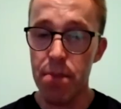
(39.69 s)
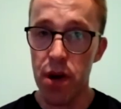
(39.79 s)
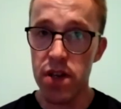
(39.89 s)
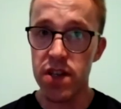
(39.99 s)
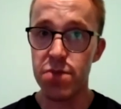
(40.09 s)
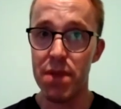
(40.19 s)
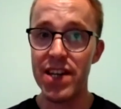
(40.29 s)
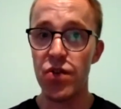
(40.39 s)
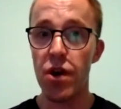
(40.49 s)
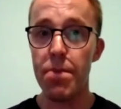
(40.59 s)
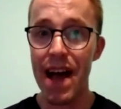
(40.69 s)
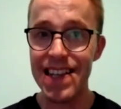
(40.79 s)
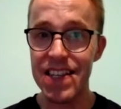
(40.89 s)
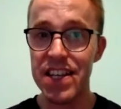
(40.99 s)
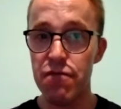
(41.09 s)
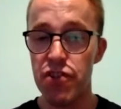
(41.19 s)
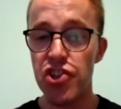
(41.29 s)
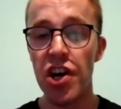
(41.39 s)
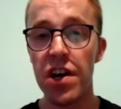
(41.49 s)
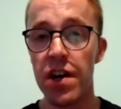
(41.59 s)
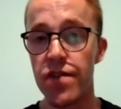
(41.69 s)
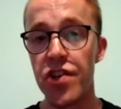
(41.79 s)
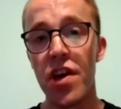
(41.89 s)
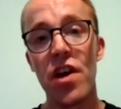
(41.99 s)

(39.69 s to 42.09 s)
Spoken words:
person's mental capacity returns,